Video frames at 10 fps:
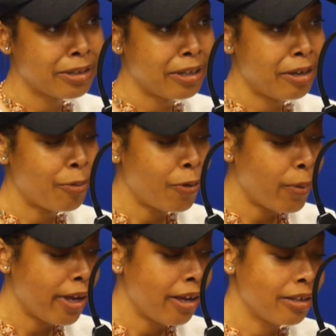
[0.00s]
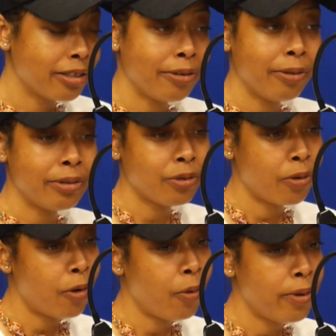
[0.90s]
you know what I'm saying, more ways, so it's
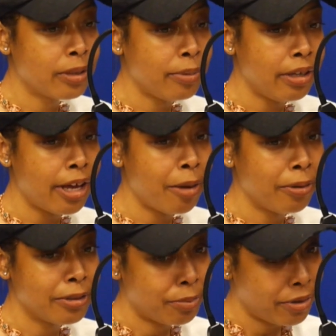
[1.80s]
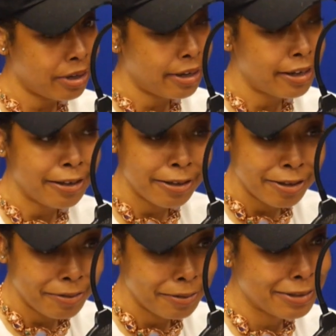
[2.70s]
going to always be able to spread that
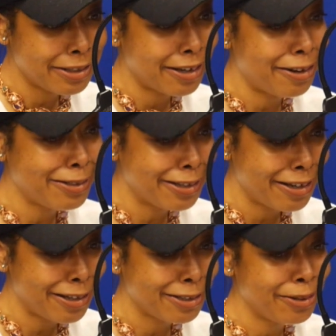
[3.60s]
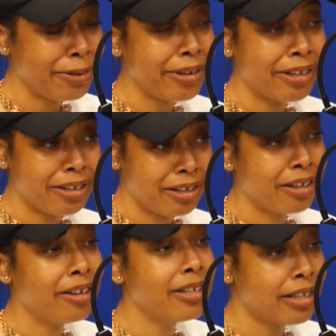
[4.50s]
love. Shout out to that, so
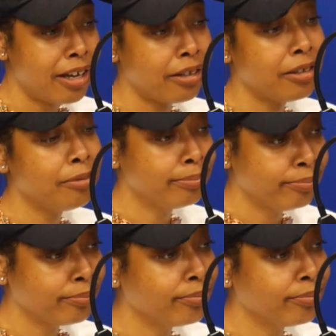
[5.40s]
yeah, exactly.